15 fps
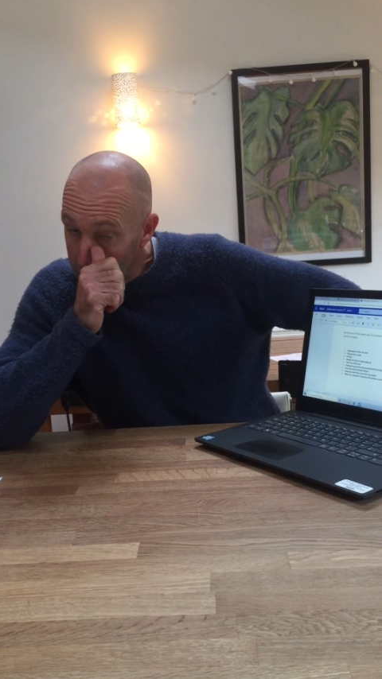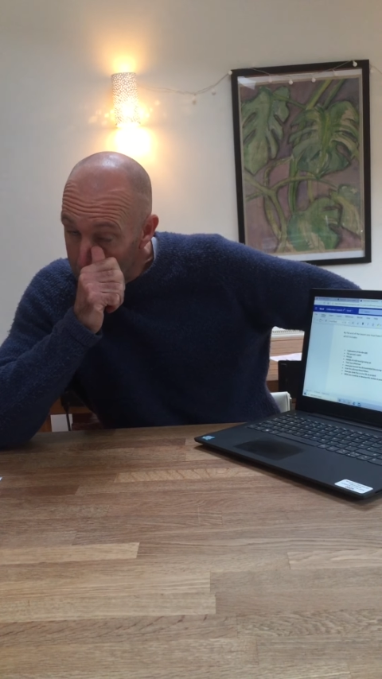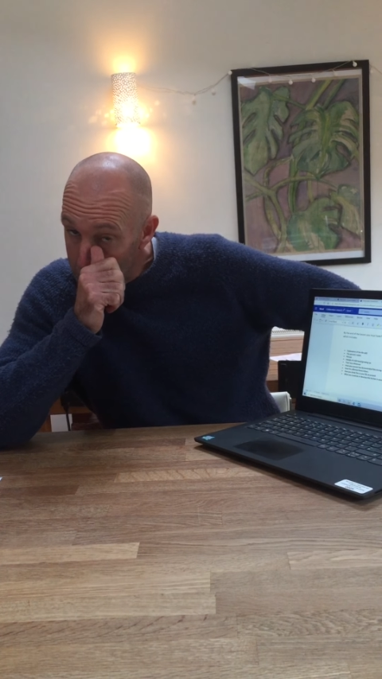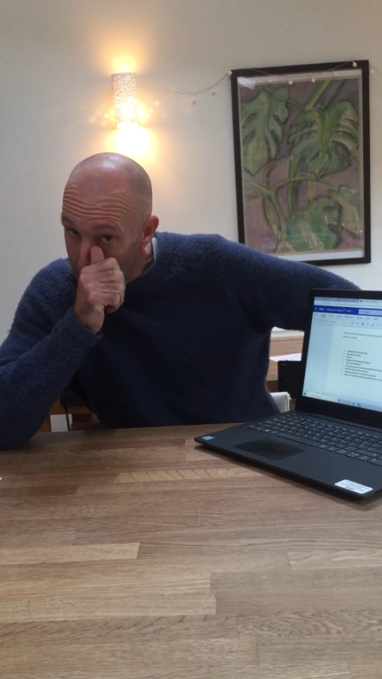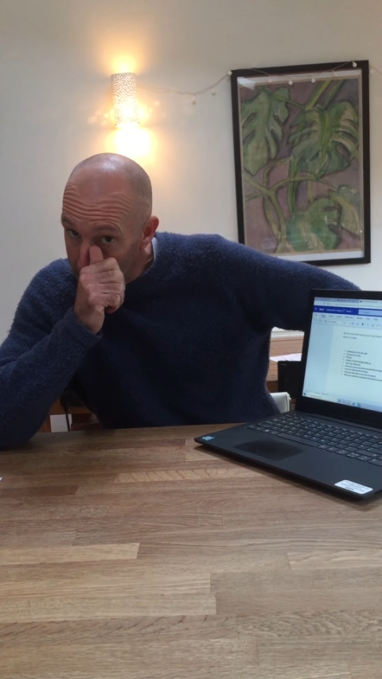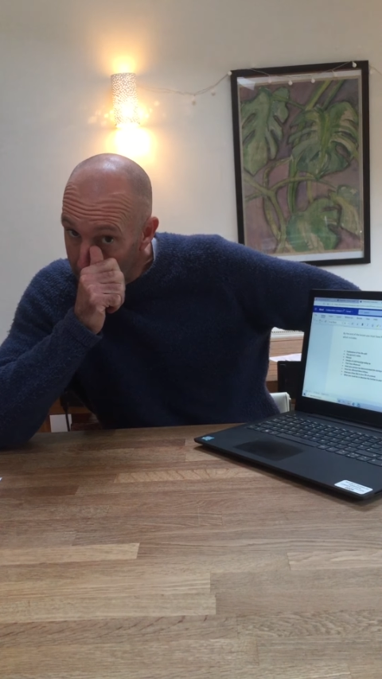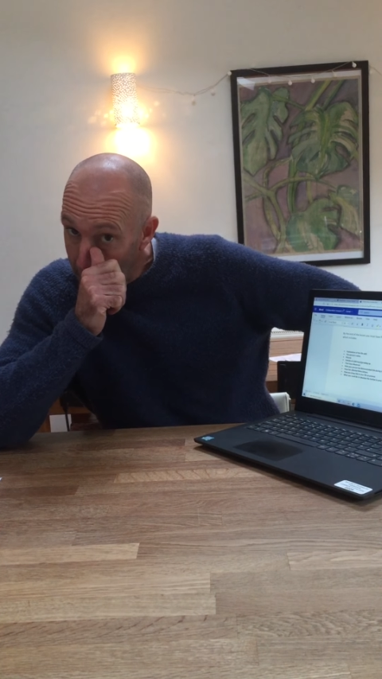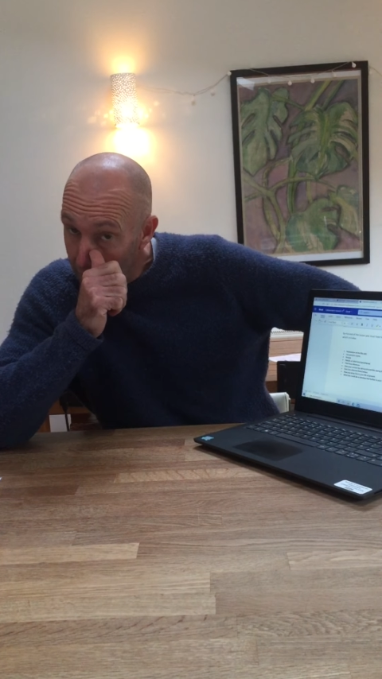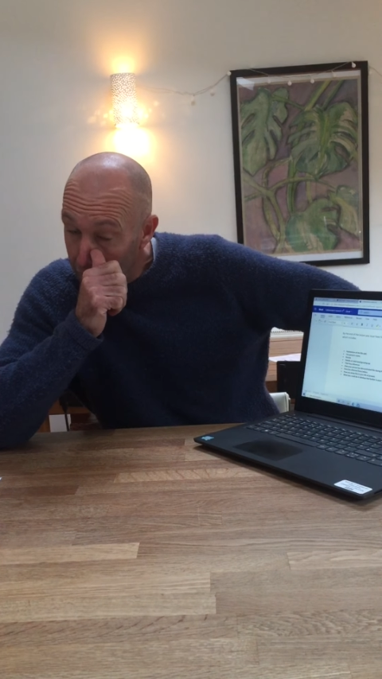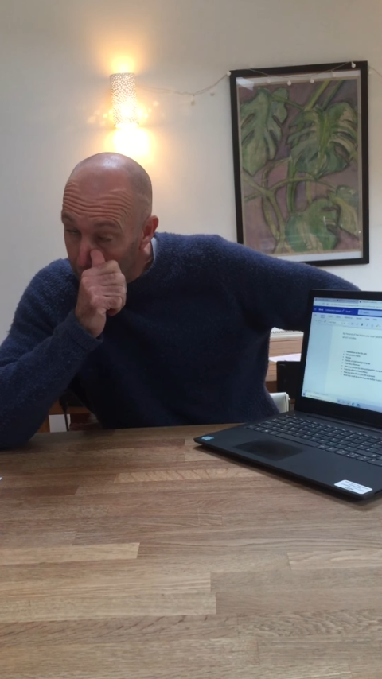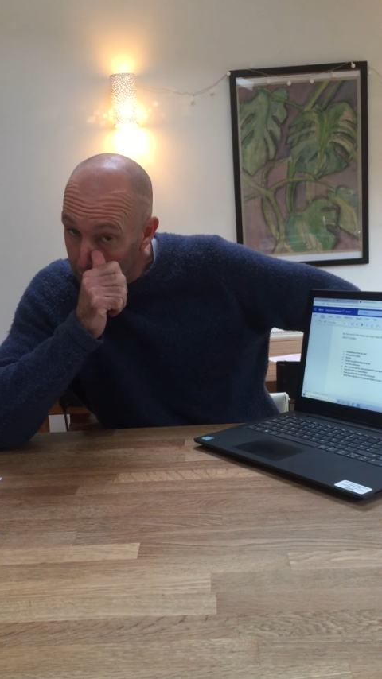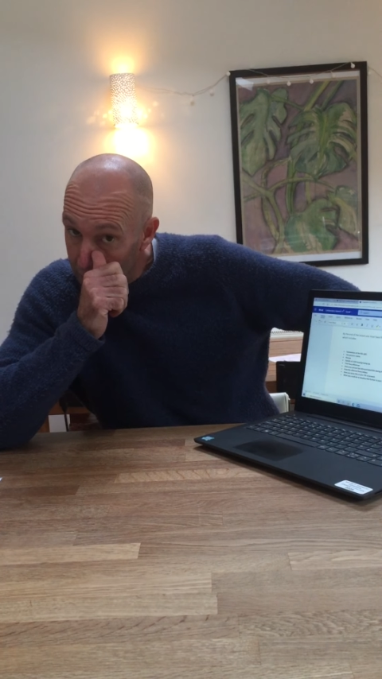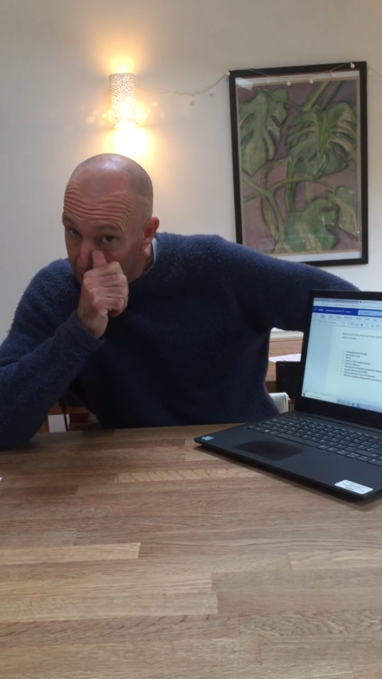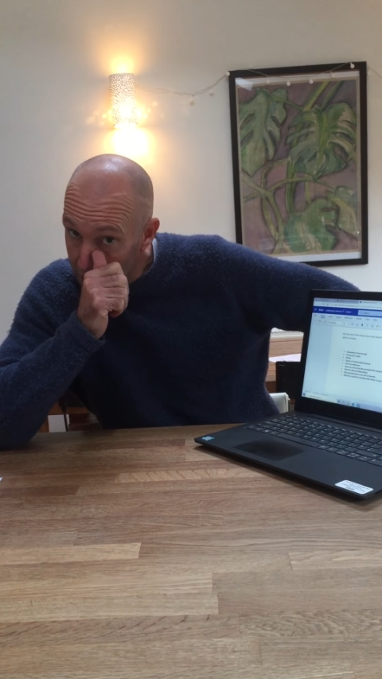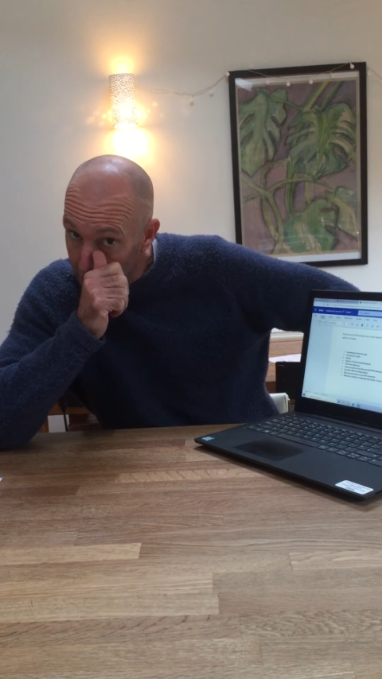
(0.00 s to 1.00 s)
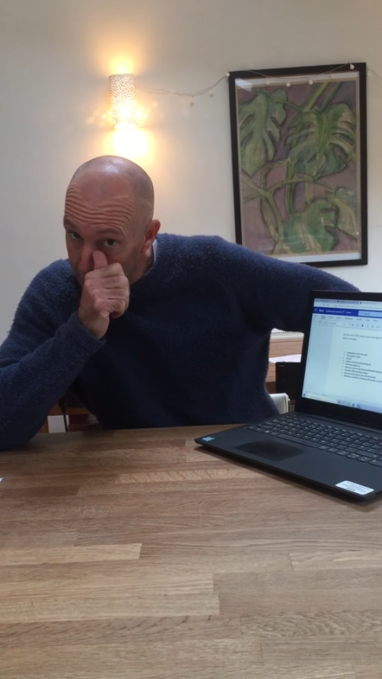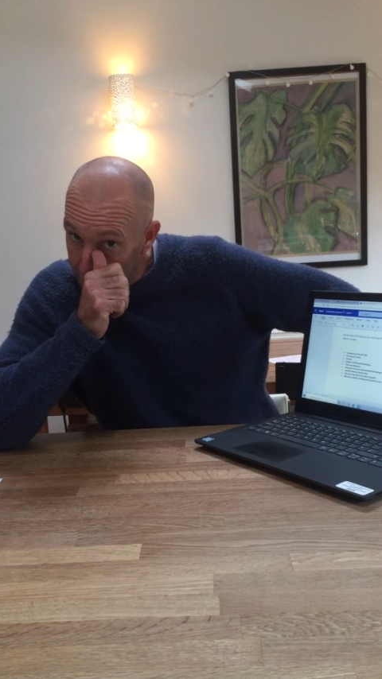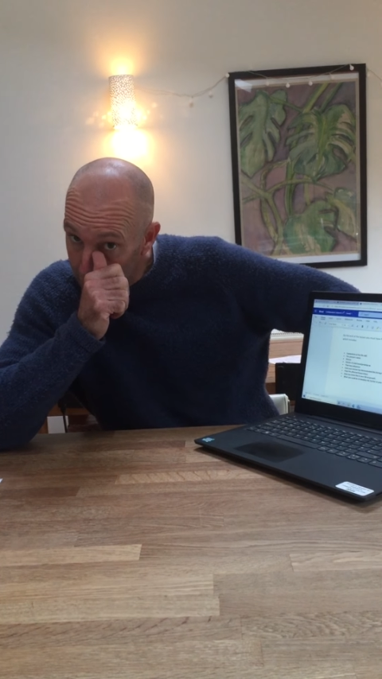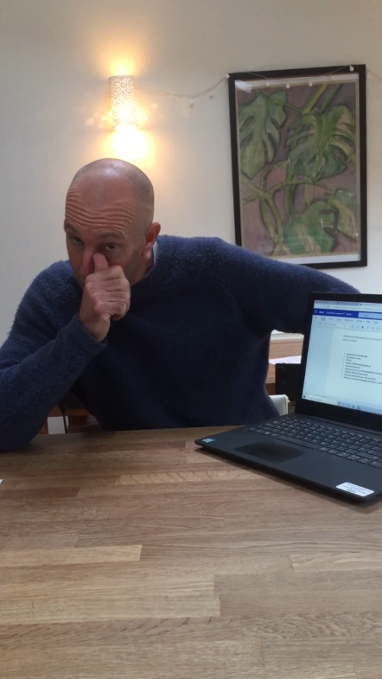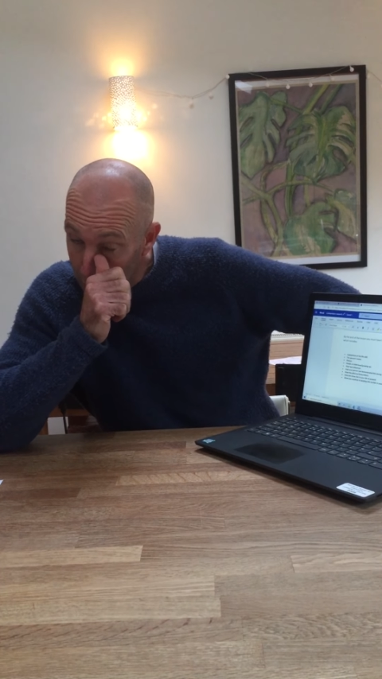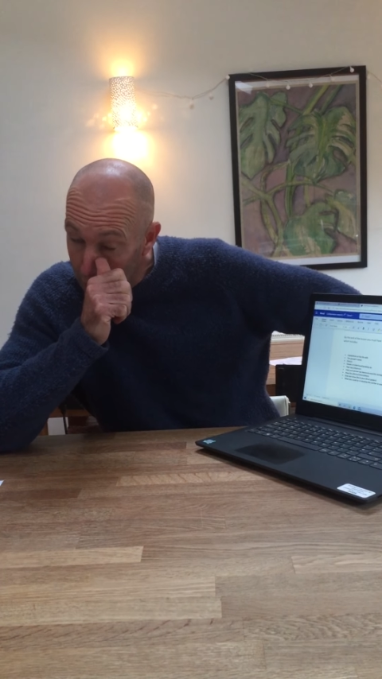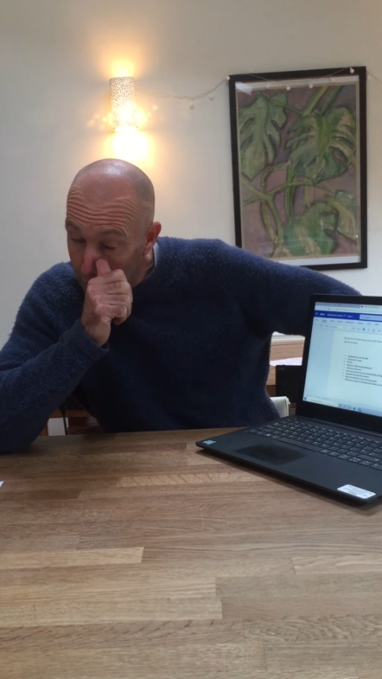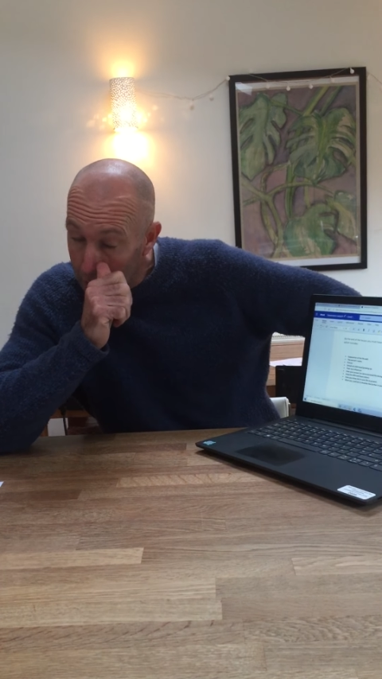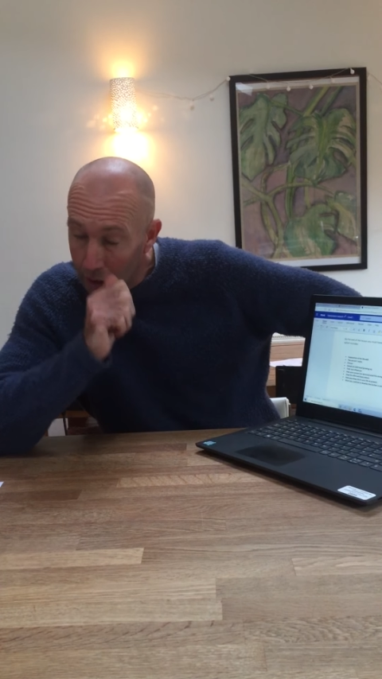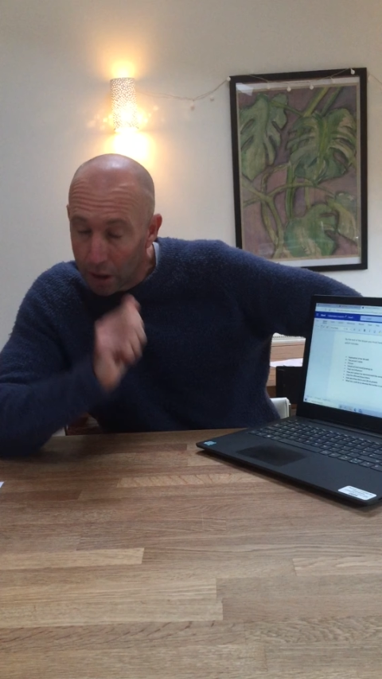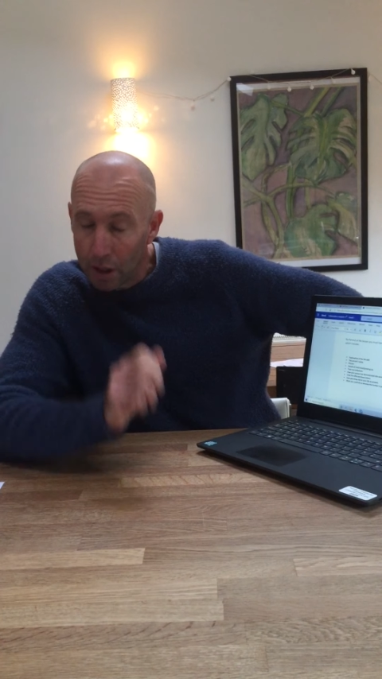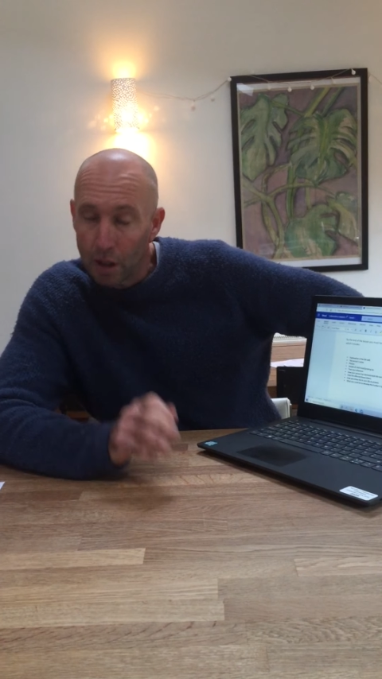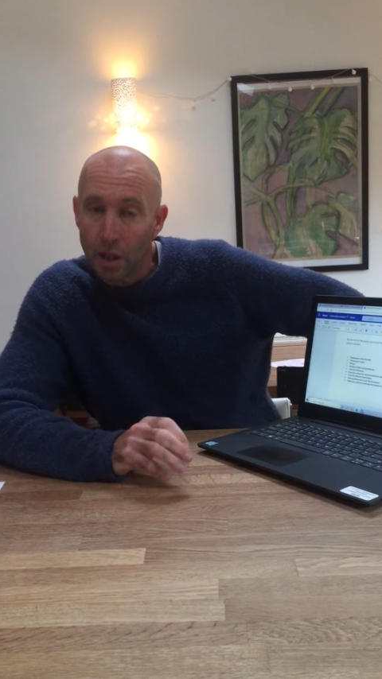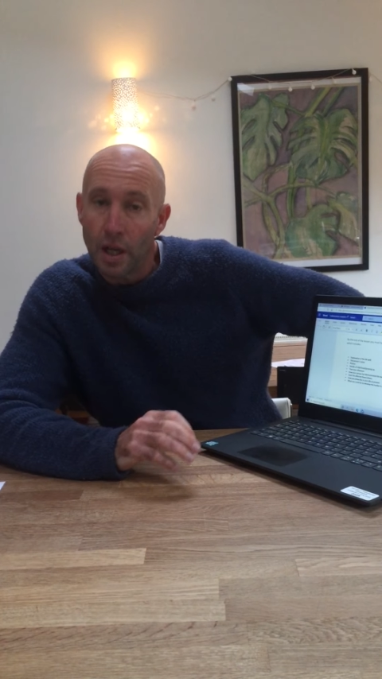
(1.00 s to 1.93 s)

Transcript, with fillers: to check that everyone's done this work